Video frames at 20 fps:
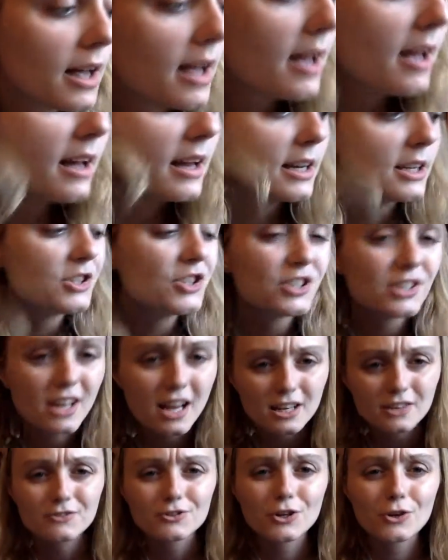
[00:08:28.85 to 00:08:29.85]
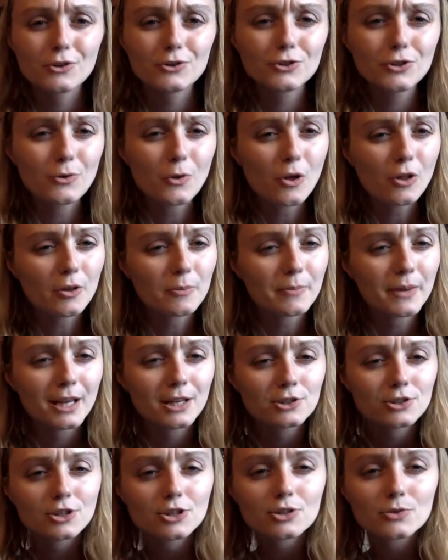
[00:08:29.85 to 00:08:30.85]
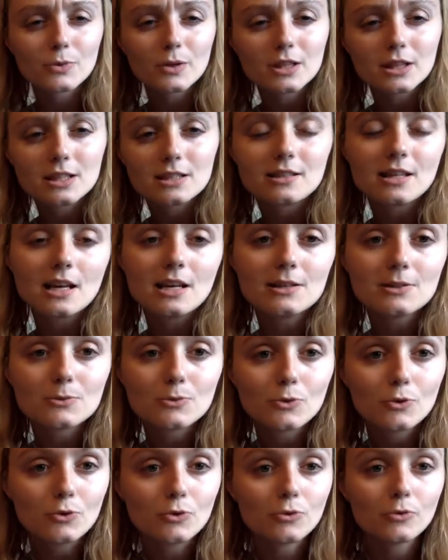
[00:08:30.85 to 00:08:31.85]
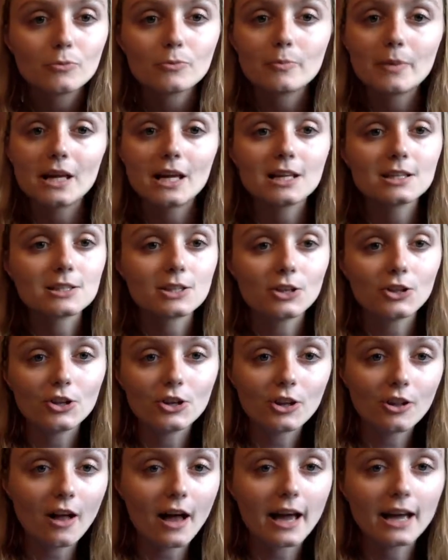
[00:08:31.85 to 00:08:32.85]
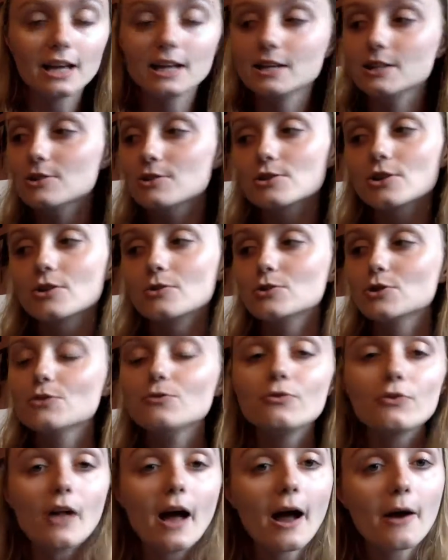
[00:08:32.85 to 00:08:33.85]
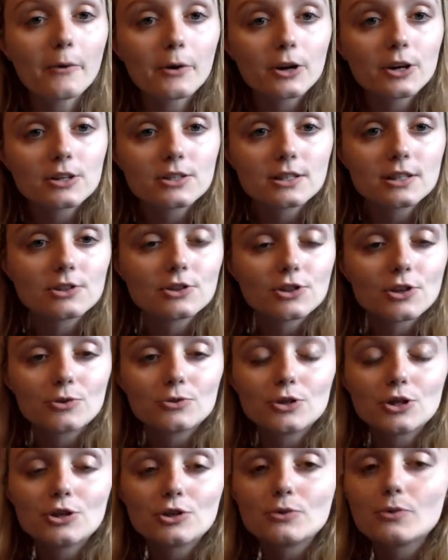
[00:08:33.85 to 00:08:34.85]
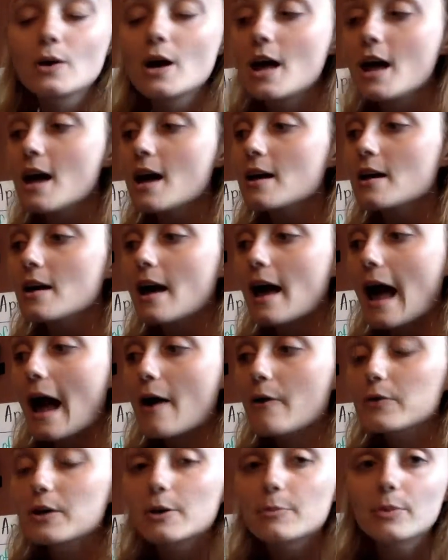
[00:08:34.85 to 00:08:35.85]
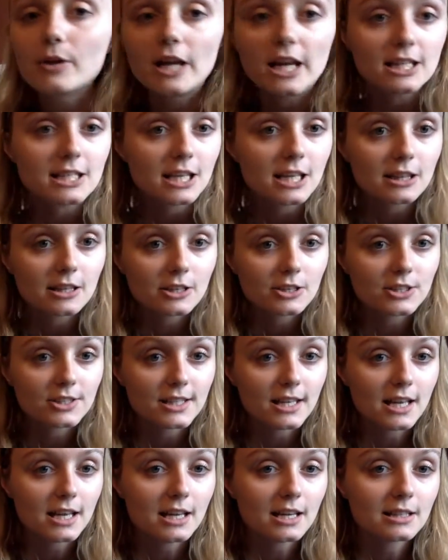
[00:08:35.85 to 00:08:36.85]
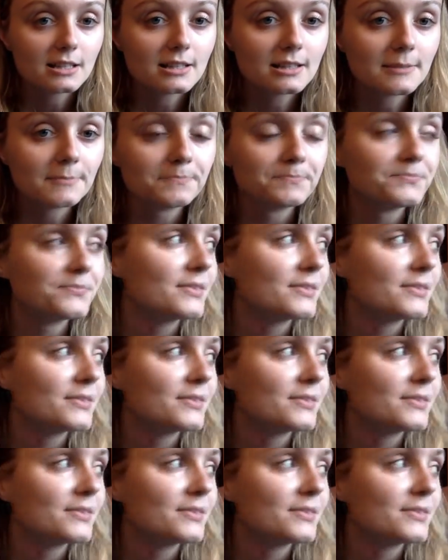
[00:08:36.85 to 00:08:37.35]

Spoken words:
And it just kind of showed you all in pictures what the seeds will begin to look like. And it showed you flowers. It showed you how they're planting their seeds.